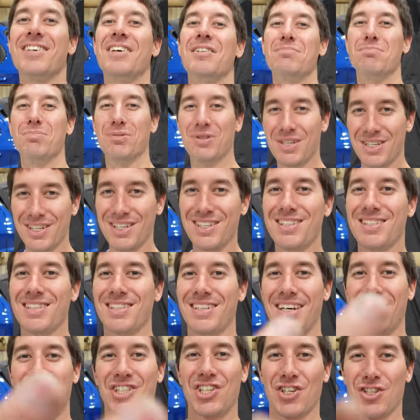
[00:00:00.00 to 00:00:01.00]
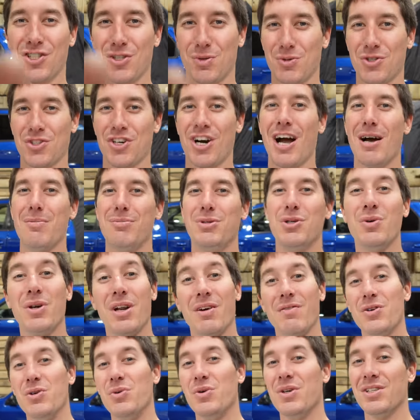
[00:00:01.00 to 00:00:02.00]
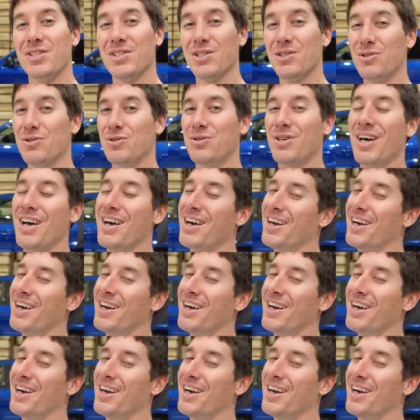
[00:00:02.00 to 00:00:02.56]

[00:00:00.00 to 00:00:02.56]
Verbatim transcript: And please like, share, subscribe, do whatever you want to do.